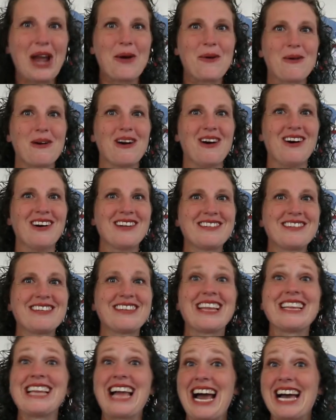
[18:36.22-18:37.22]
We're on to
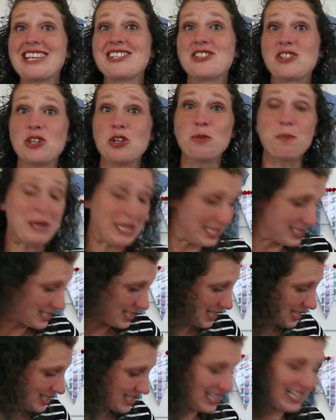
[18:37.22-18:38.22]
the last two
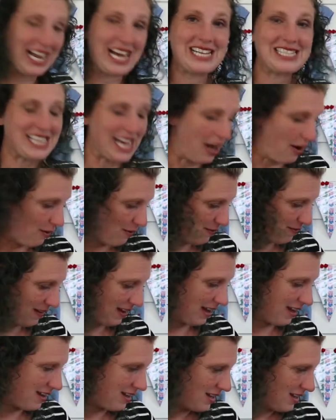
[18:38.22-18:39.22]
pieces, the last
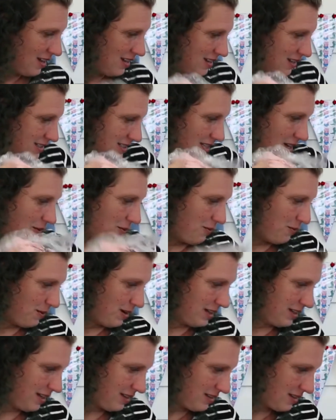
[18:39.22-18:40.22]
outfit. So
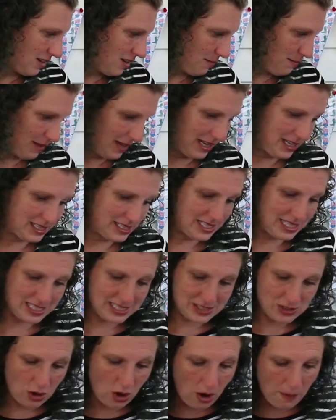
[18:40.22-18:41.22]
one of them is
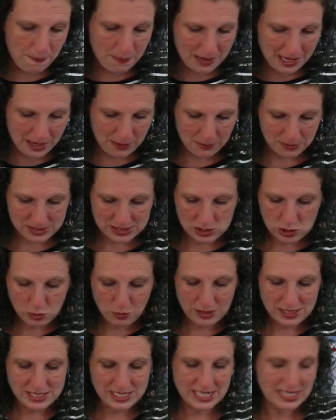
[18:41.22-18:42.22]
this top. It was
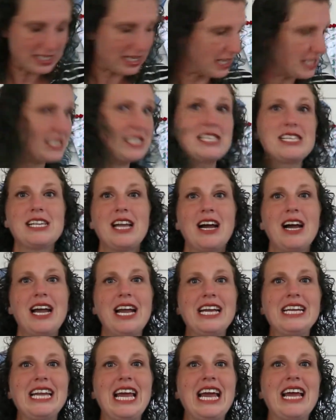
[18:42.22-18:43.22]

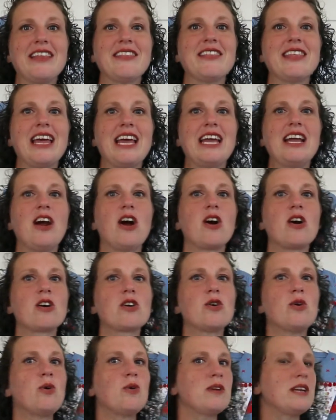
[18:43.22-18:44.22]
$20.99, and they are
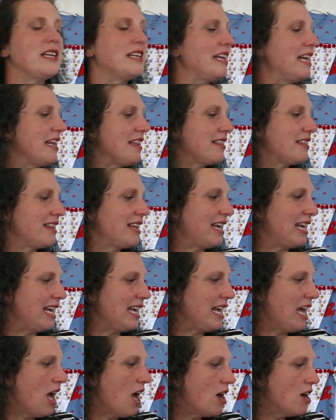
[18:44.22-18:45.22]
calling it
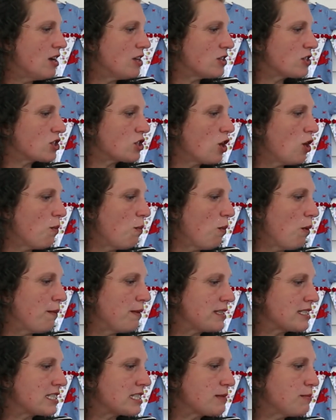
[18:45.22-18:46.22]
the Scoop
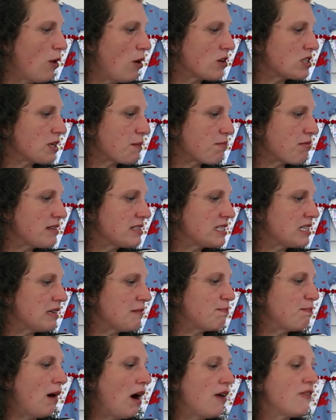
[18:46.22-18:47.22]
Woman Smocked
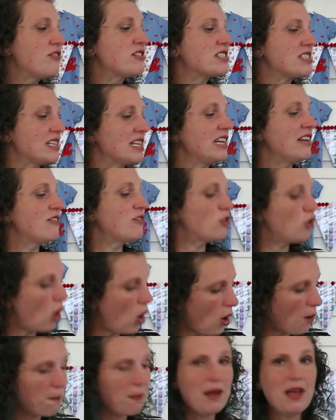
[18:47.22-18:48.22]
Printed Puff Sleeve
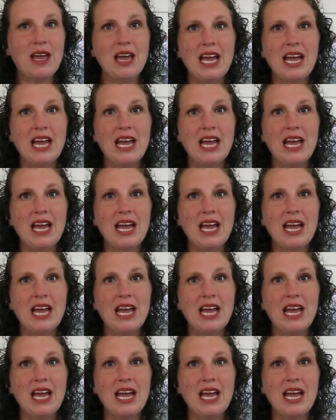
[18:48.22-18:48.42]
Top.